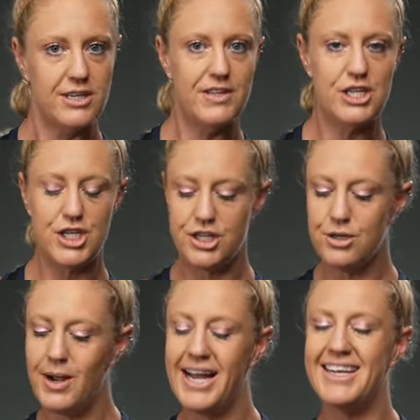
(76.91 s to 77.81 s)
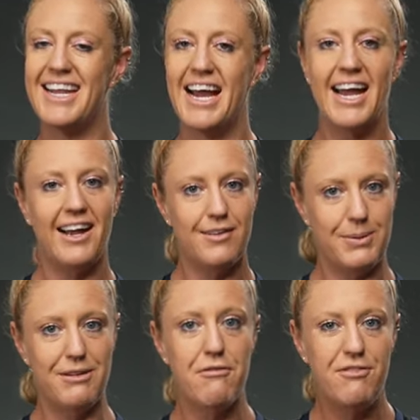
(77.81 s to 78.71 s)
of this shoe, and that has
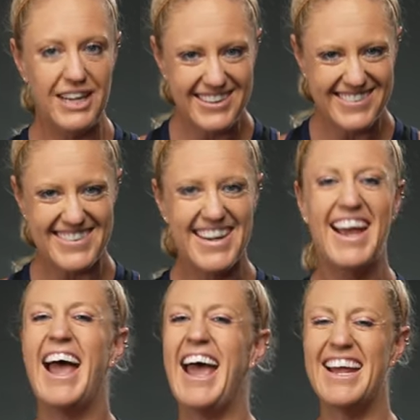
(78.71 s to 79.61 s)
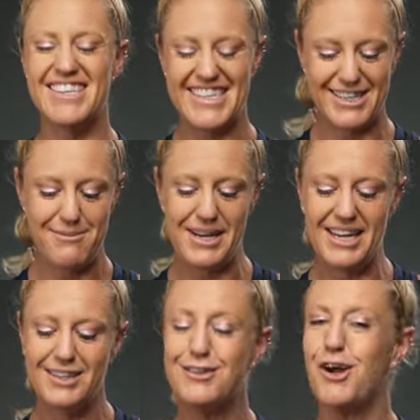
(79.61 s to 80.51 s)
been fixed and should
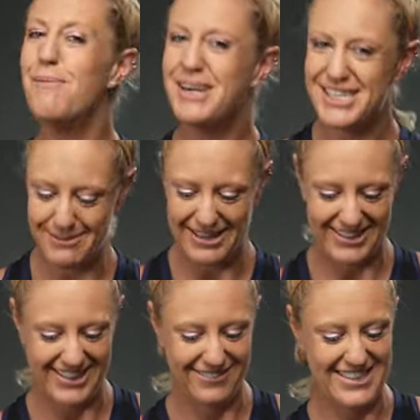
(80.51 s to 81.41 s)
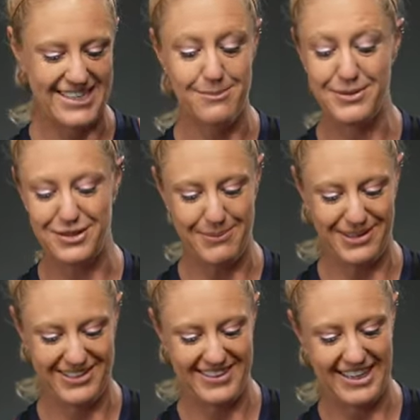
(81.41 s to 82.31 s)
be so much better, which I'm super
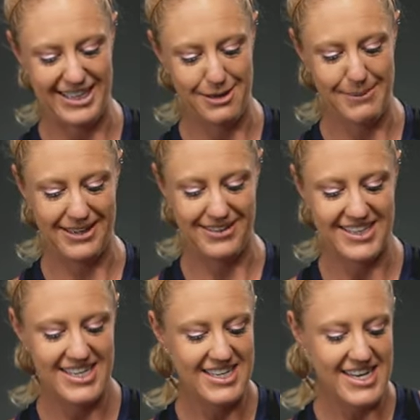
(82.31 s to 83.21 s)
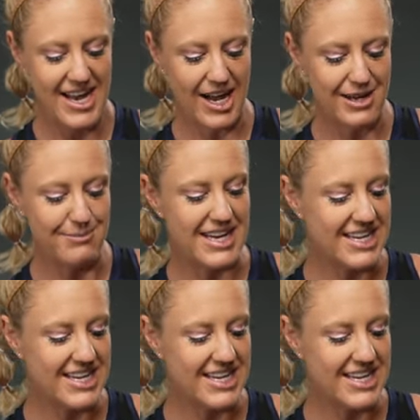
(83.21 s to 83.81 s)
excited about. They